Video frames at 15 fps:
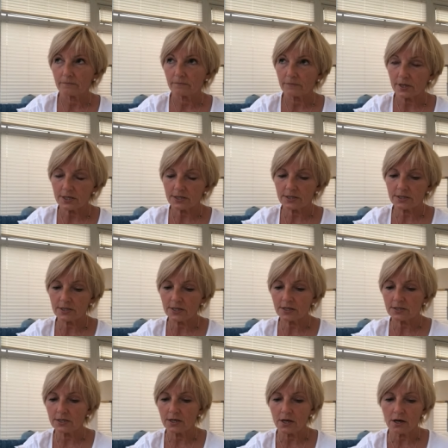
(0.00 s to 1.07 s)
They stirred
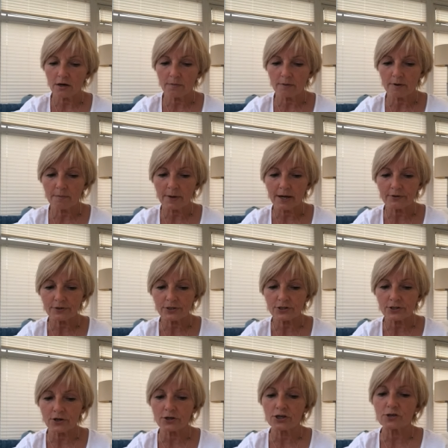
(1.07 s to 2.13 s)
in open-mouthed
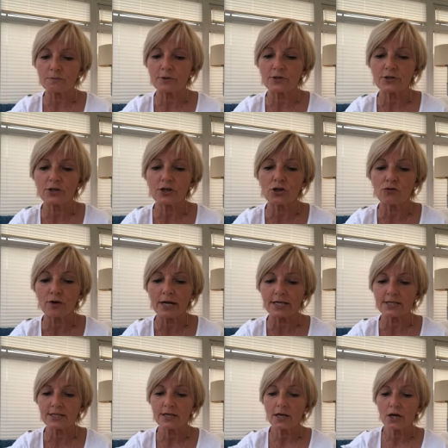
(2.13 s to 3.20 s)
astonishment at the
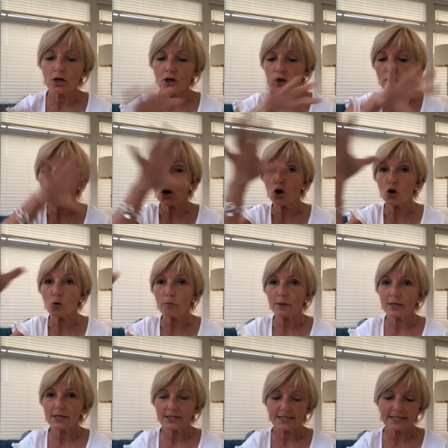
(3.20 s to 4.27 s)
great globe
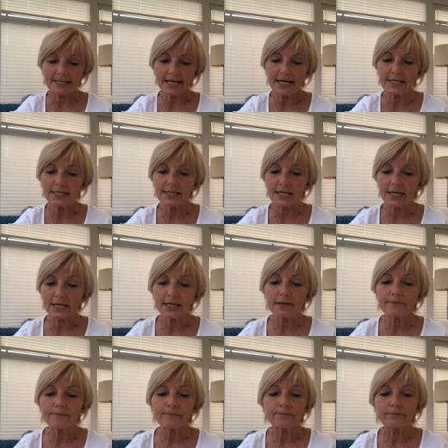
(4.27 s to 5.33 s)
standing
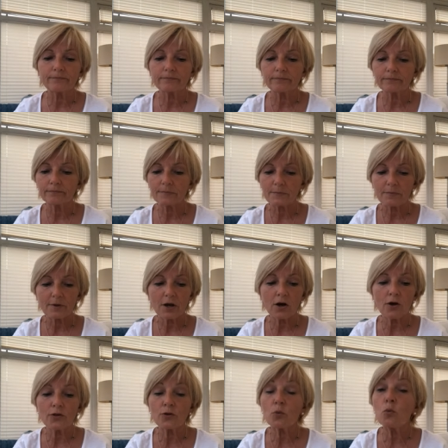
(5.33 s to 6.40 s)

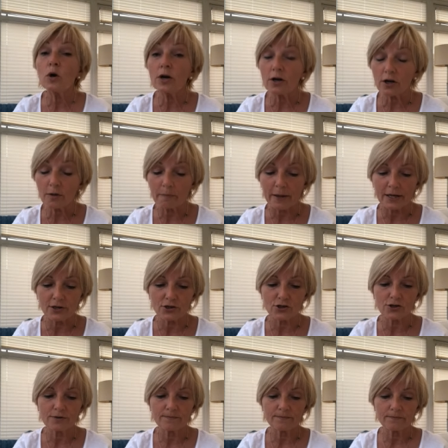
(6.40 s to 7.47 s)
on the
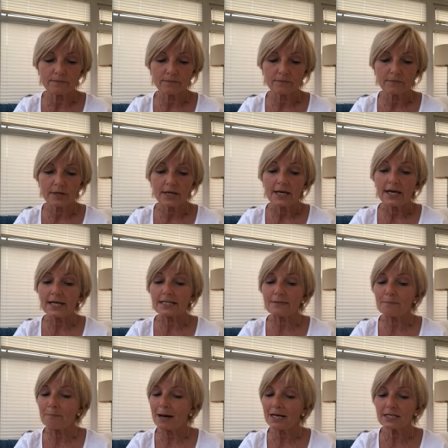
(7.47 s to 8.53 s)
workbench. Its
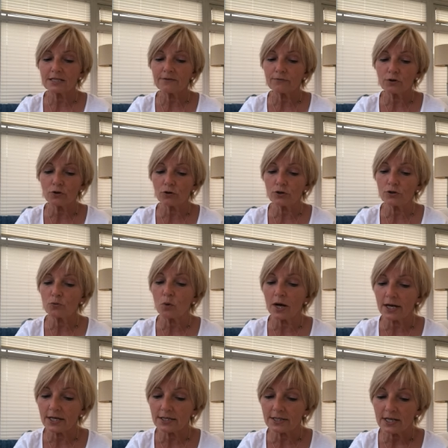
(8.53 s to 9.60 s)
mass of coloured
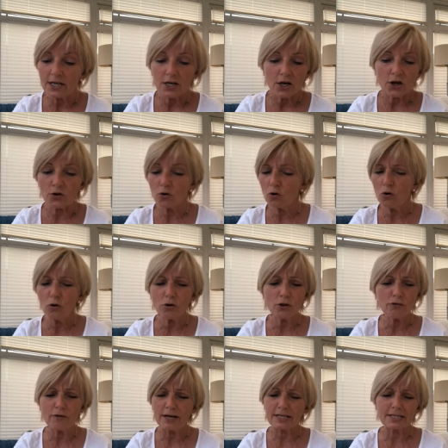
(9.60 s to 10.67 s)
wires and all the
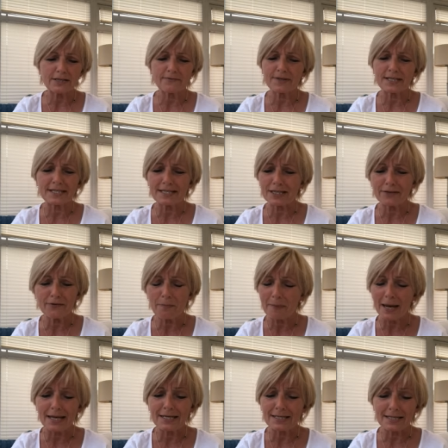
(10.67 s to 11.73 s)
rest of the
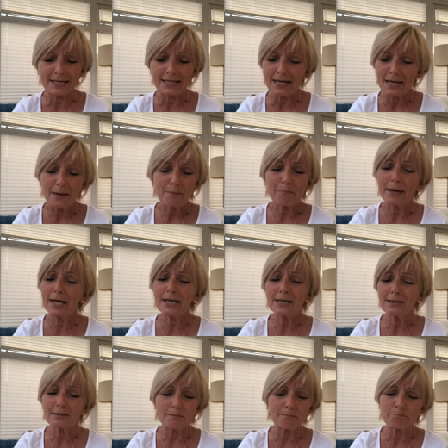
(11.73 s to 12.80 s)
silver-painted,
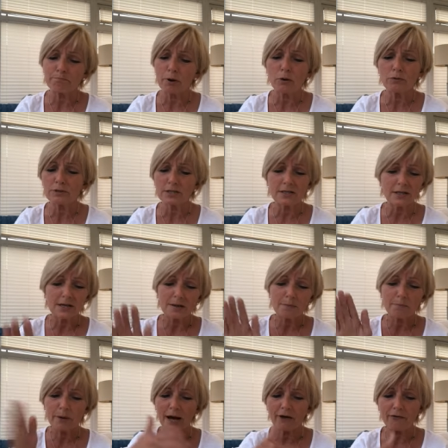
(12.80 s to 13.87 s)
pinned and bolted
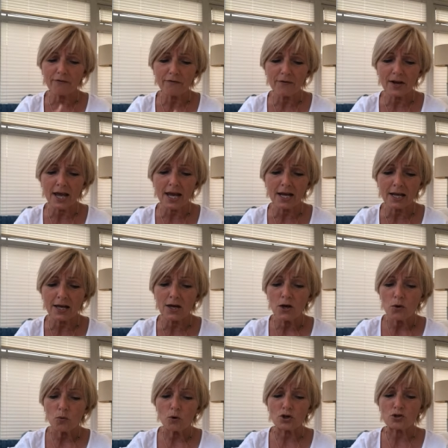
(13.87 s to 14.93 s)
paraphernalia
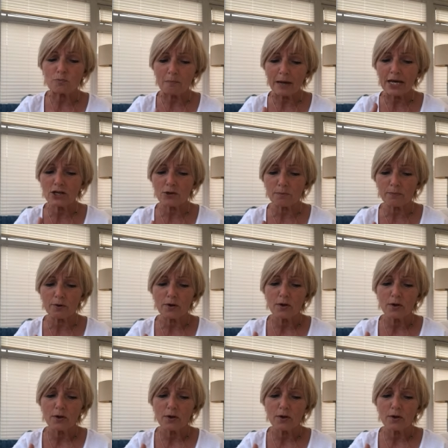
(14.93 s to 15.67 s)
which made up